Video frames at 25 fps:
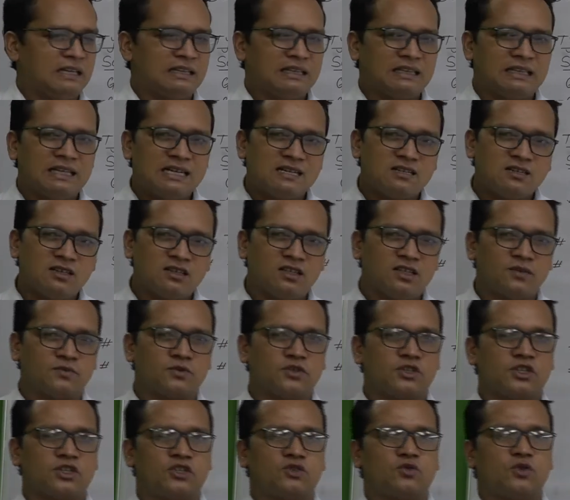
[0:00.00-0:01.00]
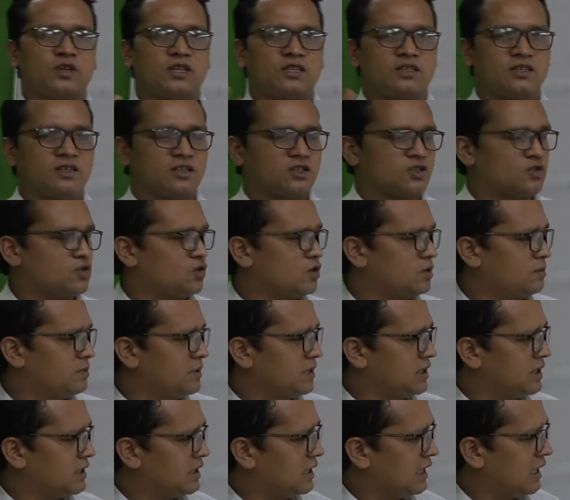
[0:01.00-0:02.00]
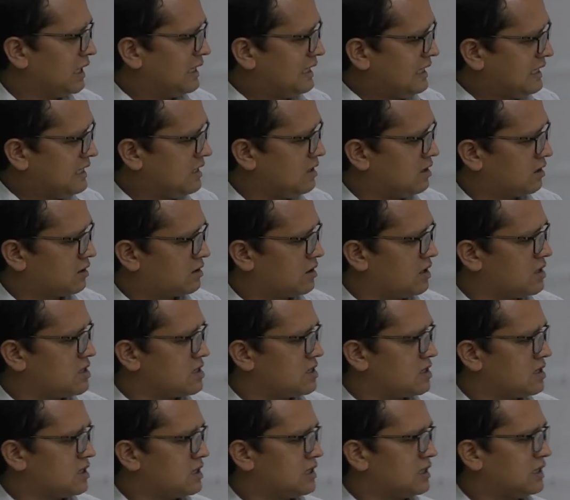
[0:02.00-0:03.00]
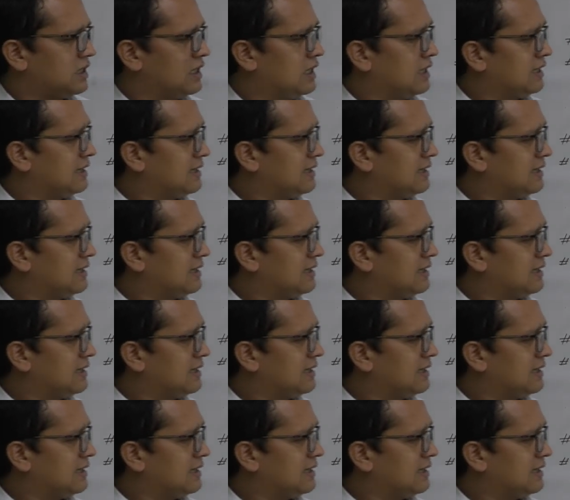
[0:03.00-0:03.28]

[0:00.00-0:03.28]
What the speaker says: That sort of situation should be in a country.